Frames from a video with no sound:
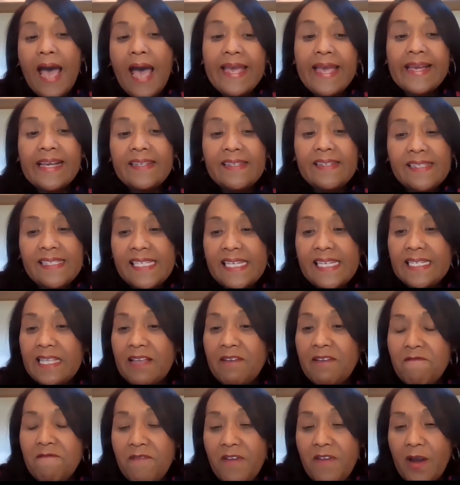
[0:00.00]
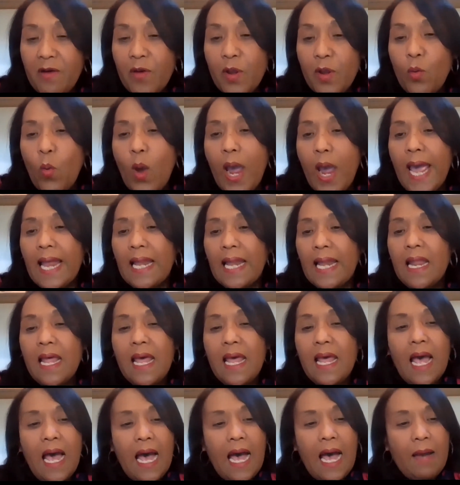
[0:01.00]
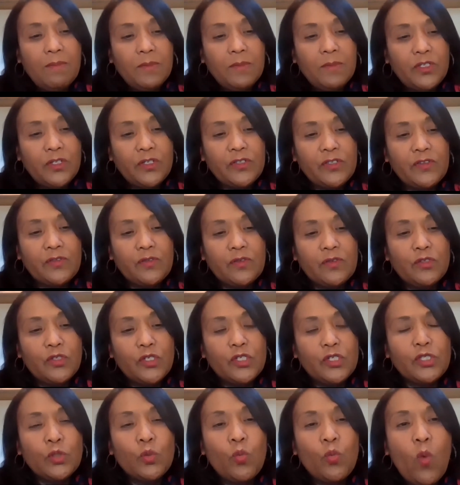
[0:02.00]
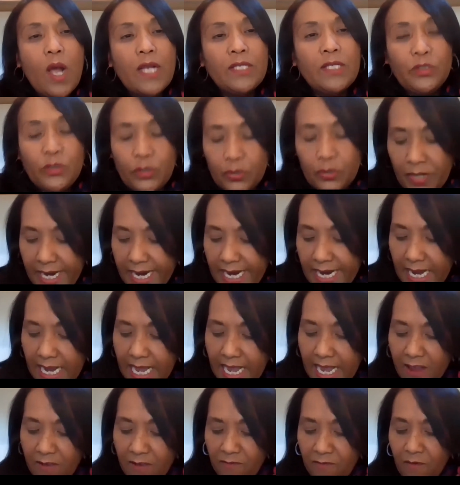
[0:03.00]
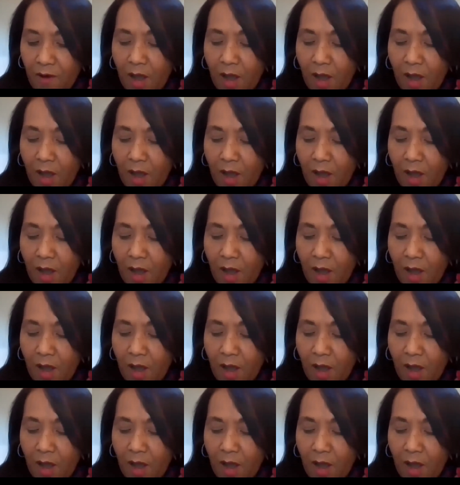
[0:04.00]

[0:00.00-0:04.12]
can see them very well. I'm just wondering if